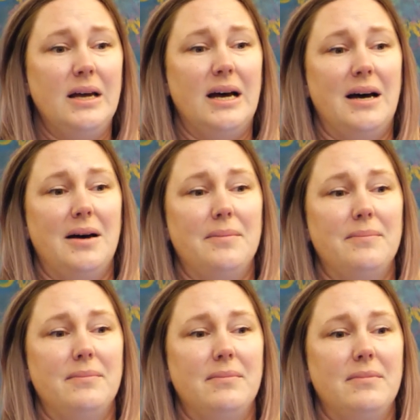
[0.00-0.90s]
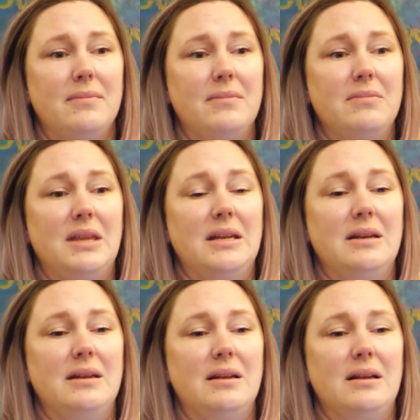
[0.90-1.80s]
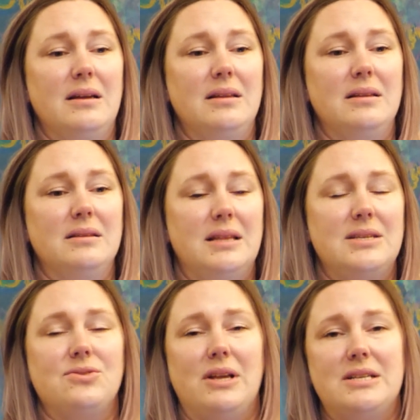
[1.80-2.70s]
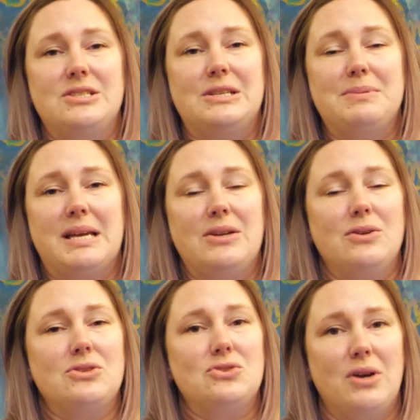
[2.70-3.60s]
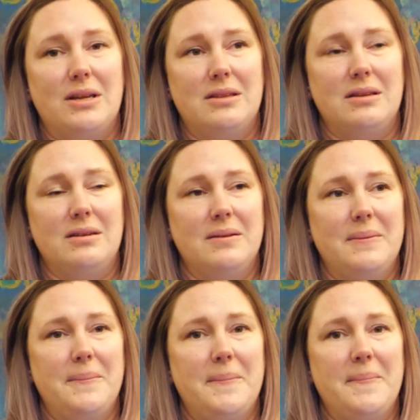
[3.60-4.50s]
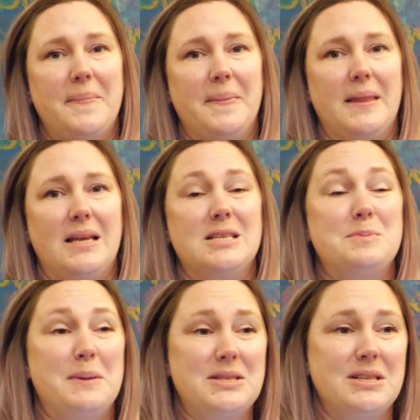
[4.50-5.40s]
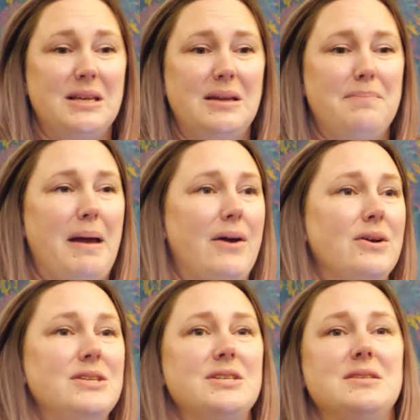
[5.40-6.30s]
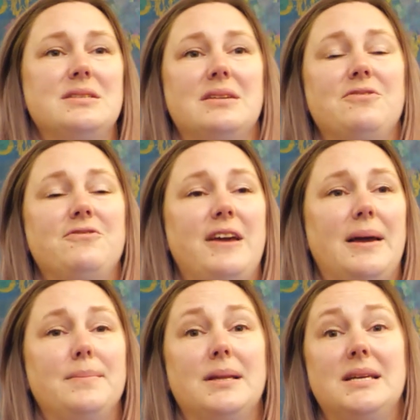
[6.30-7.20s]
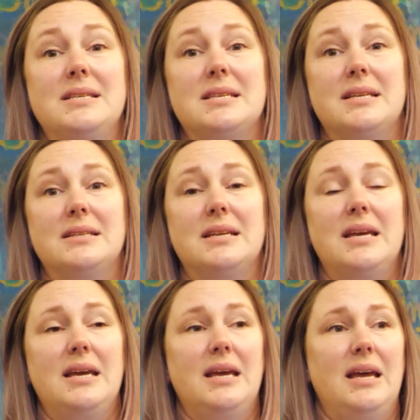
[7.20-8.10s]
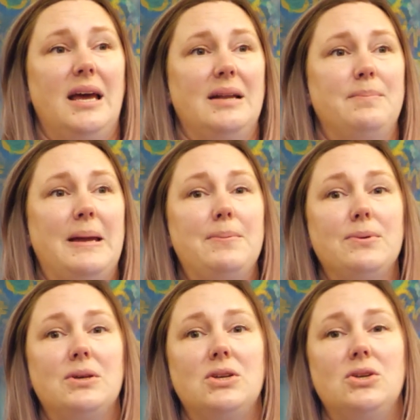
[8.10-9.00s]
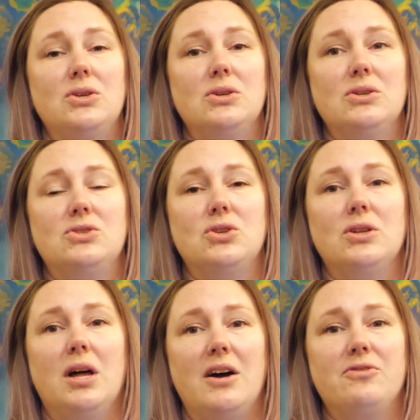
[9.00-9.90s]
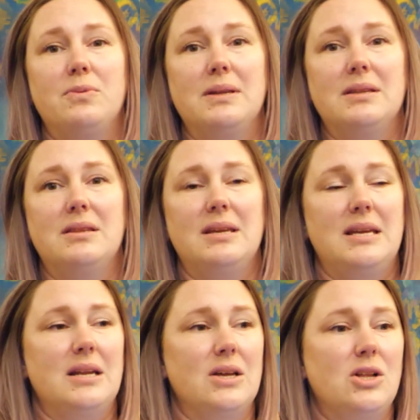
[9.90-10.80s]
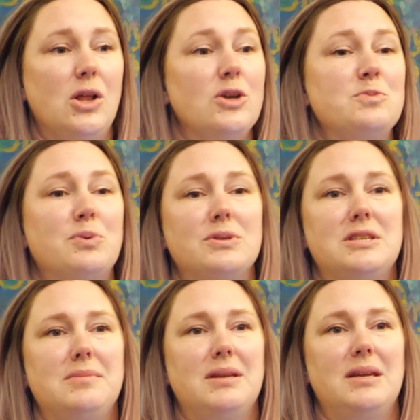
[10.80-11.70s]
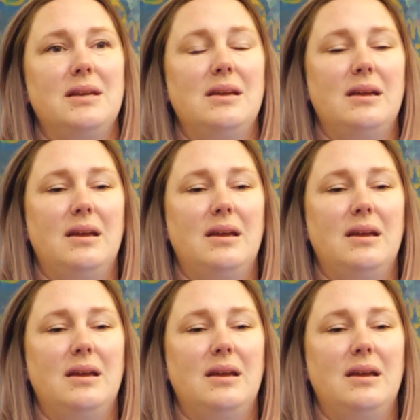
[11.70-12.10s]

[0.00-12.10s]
then these relationships cannot strengthen, especially marriages and families and people that you do life with in a close proximity.